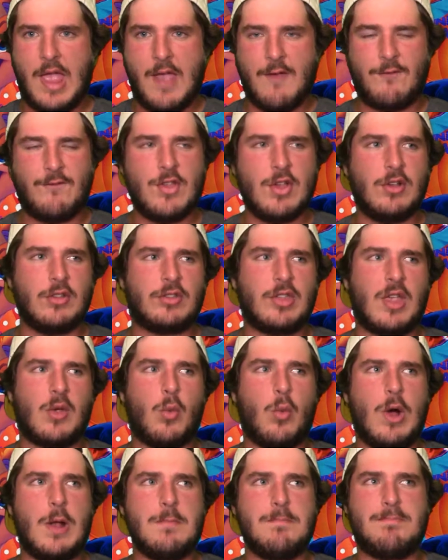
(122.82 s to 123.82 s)
It feels like
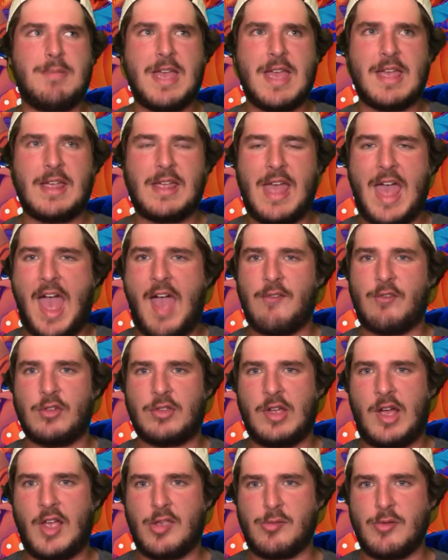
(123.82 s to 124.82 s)
one big
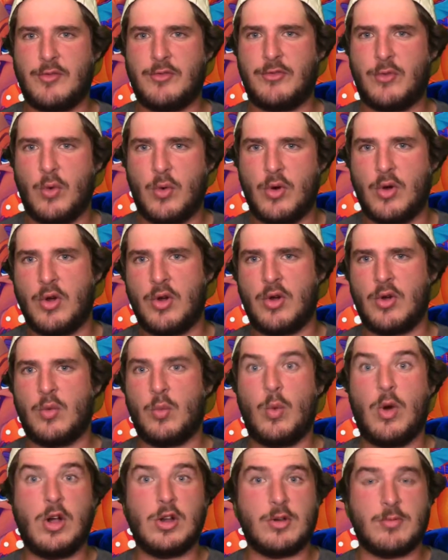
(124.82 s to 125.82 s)
advertisement for
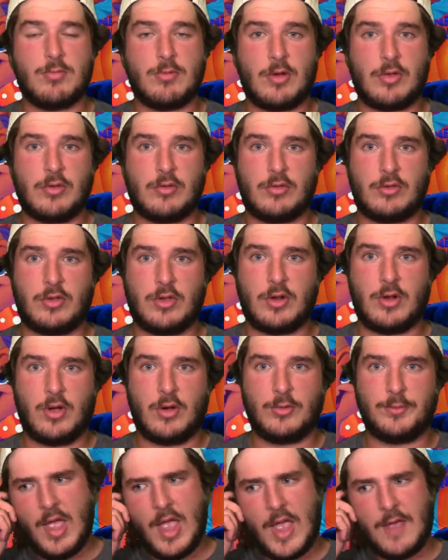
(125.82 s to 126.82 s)
Warner Brothers, you know.